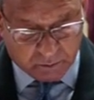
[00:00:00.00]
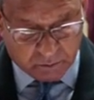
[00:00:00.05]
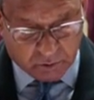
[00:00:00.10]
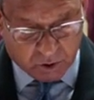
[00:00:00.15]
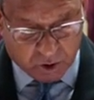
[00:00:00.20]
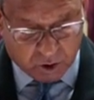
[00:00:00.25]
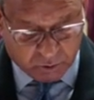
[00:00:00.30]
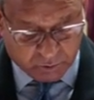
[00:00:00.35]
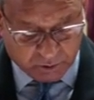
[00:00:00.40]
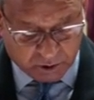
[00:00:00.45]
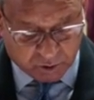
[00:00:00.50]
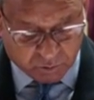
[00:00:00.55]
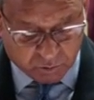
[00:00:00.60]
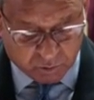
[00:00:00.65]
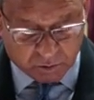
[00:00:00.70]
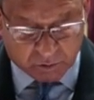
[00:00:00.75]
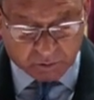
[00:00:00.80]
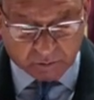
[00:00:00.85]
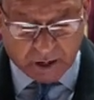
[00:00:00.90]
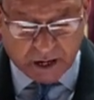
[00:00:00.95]
No, he
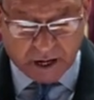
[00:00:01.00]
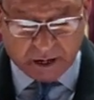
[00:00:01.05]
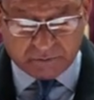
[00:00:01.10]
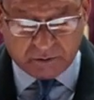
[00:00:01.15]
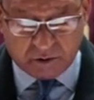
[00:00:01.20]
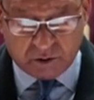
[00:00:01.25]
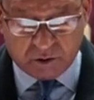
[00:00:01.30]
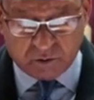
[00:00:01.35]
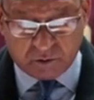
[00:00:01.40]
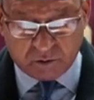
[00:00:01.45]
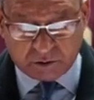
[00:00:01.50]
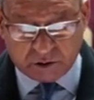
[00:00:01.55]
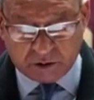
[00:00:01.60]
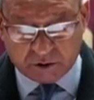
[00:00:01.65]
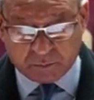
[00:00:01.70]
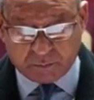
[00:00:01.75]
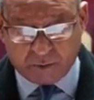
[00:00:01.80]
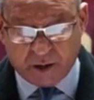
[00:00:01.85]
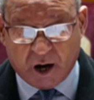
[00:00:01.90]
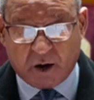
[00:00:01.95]
would rather use
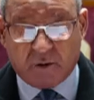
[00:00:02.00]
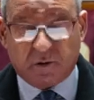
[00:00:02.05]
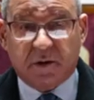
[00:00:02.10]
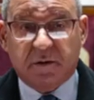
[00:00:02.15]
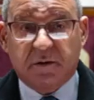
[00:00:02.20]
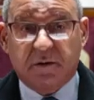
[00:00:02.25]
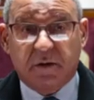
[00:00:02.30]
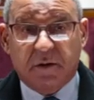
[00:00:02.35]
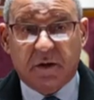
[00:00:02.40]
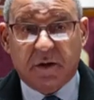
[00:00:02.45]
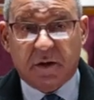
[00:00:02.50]
his power